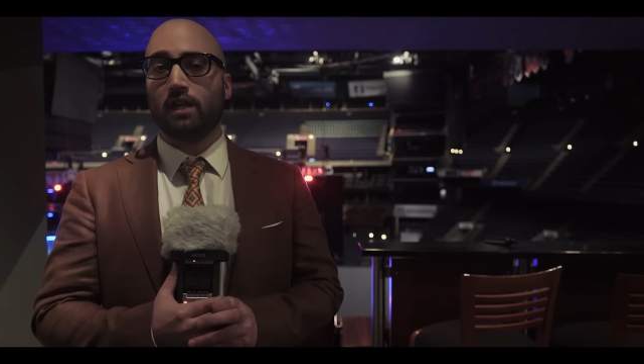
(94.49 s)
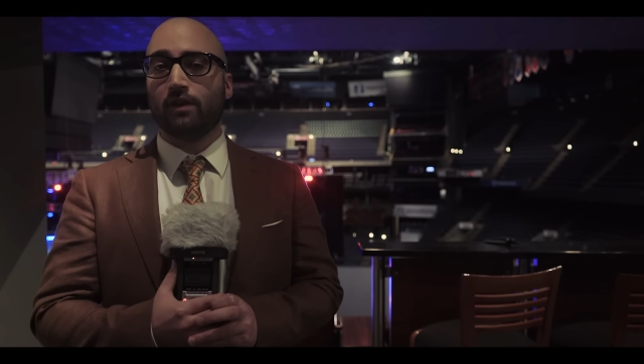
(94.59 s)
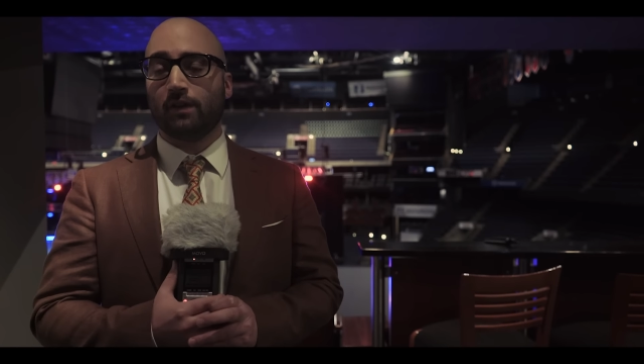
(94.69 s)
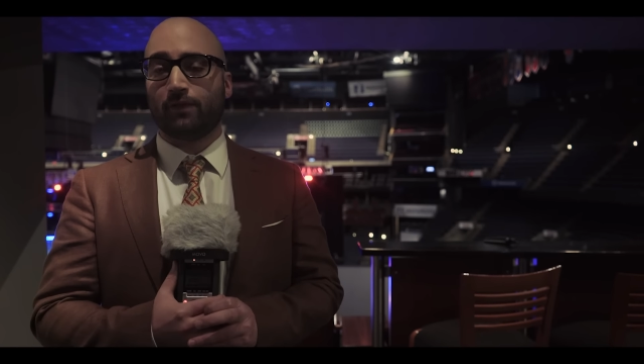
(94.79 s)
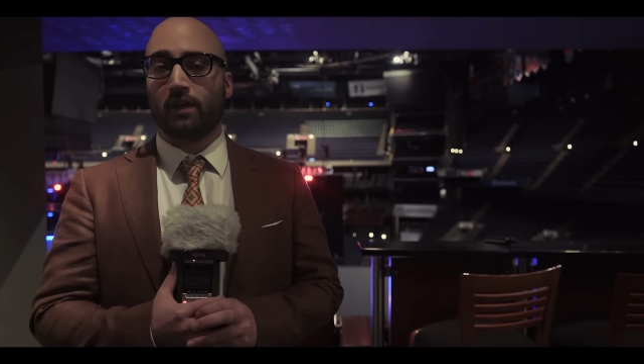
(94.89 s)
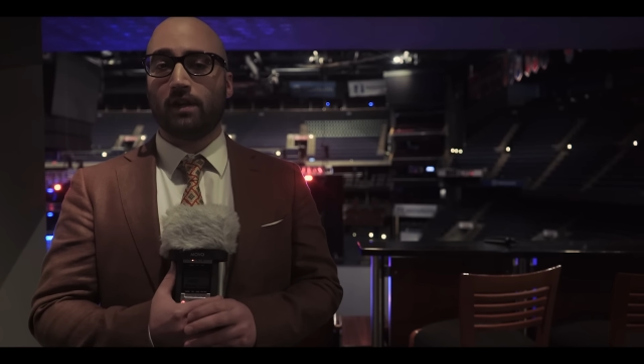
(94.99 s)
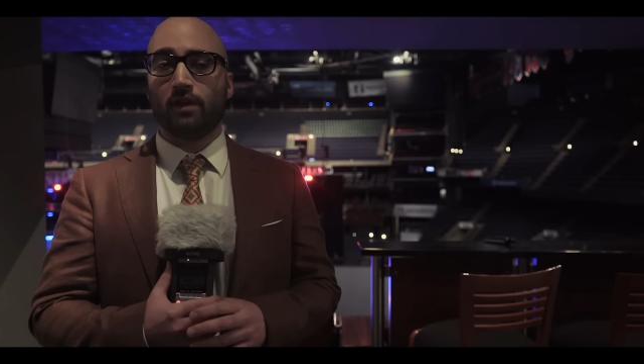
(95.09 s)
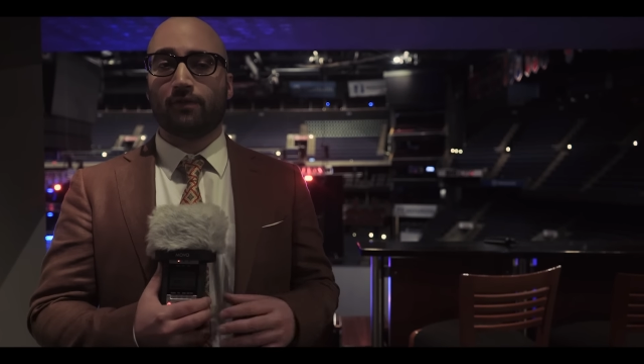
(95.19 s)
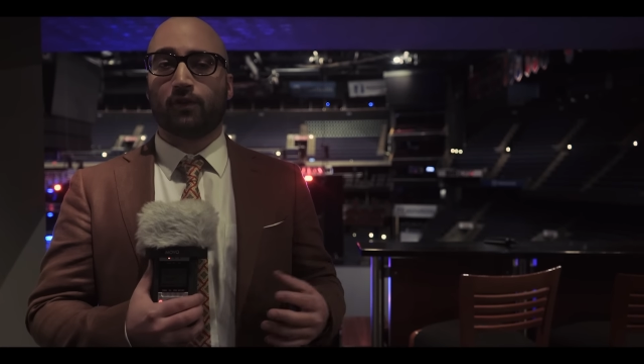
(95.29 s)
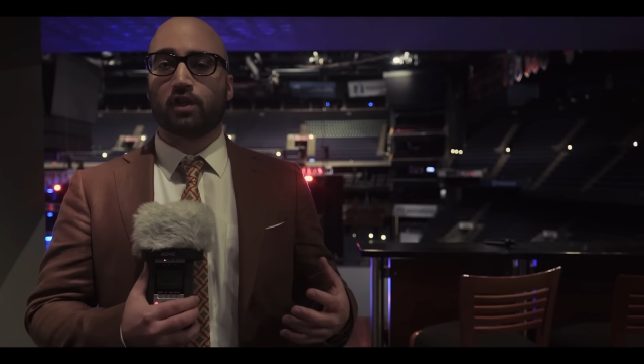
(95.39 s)
Even
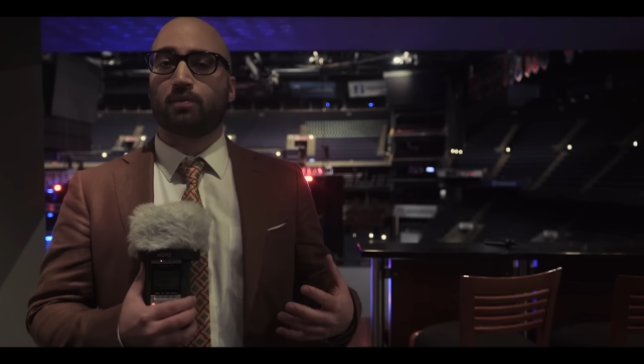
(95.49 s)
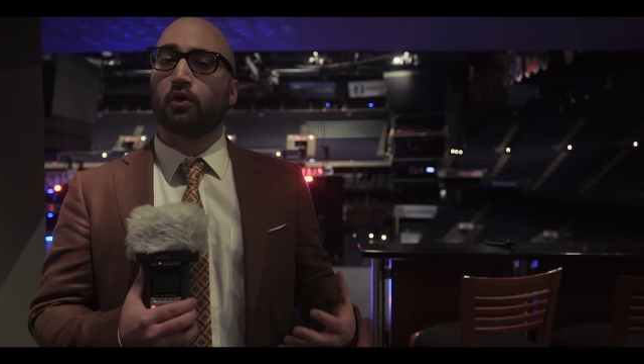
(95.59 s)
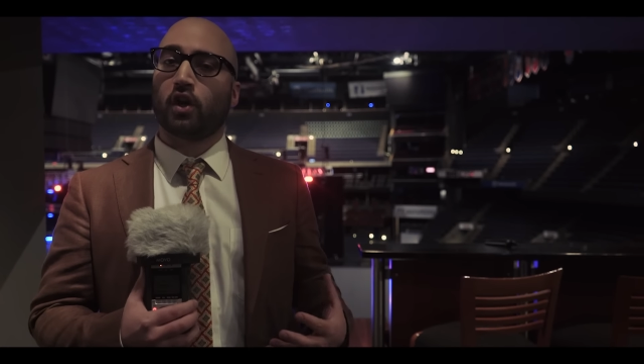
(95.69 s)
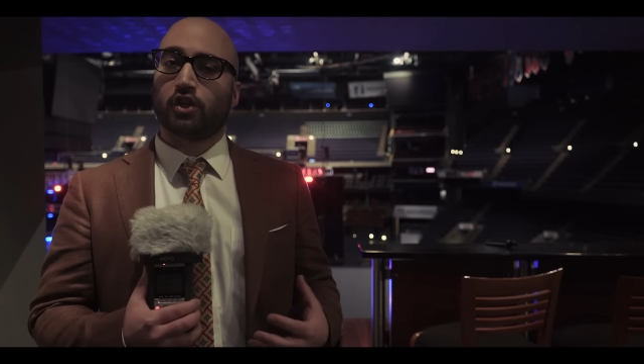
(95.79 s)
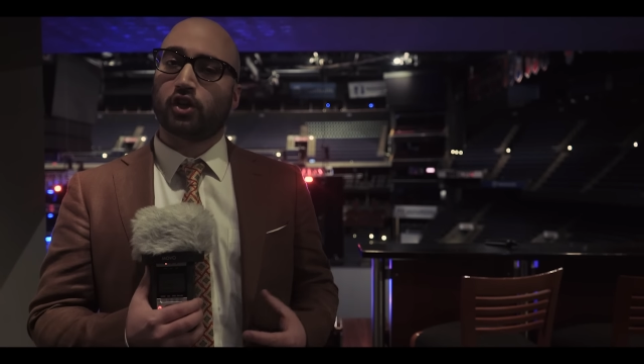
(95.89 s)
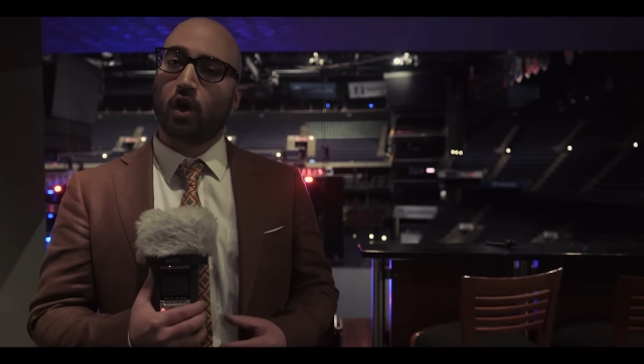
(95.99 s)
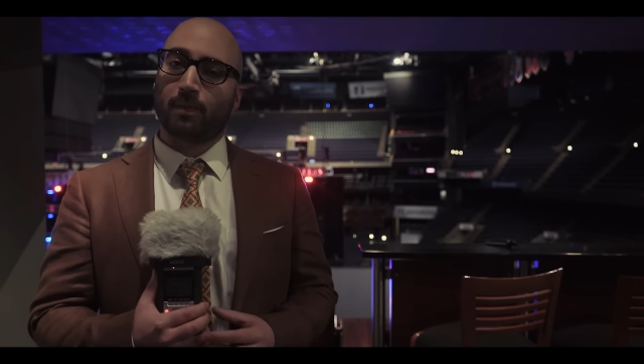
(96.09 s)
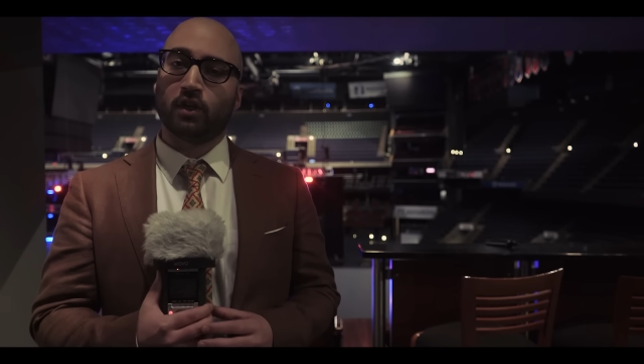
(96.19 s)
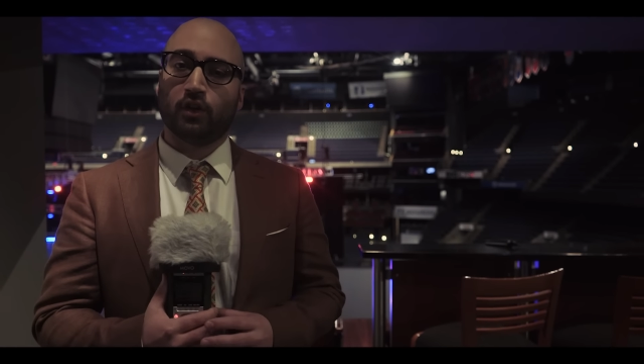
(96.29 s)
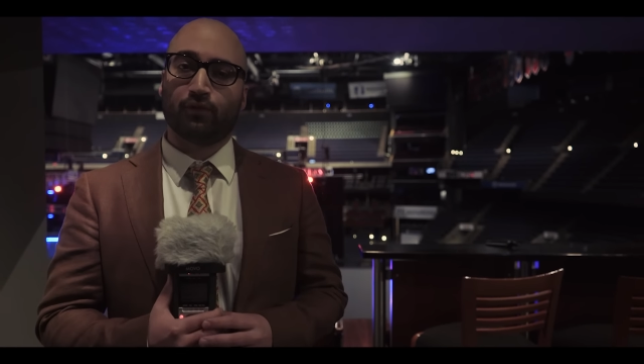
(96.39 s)
if Virtus Pro does show up
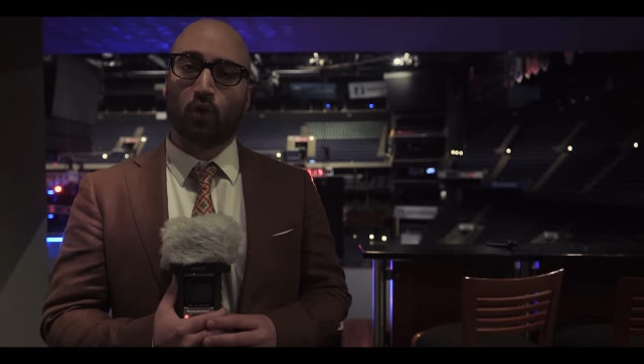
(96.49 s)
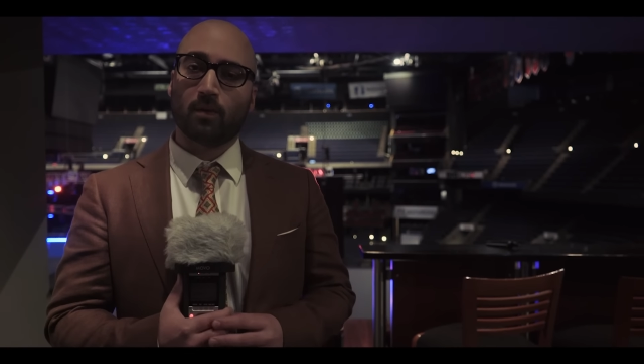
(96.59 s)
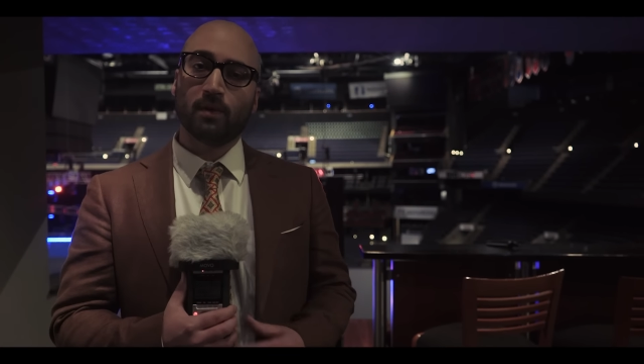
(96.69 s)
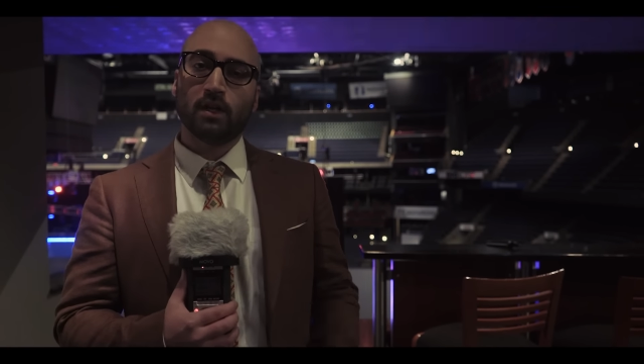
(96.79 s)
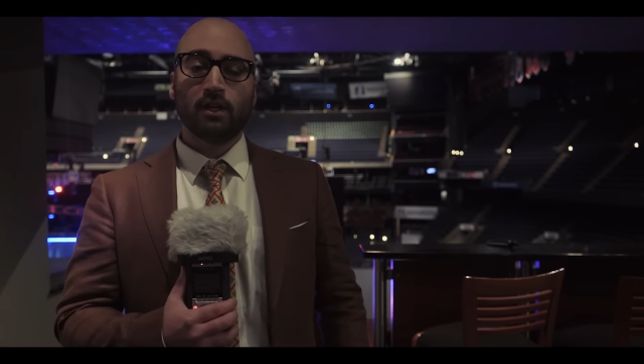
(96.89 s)
in good form,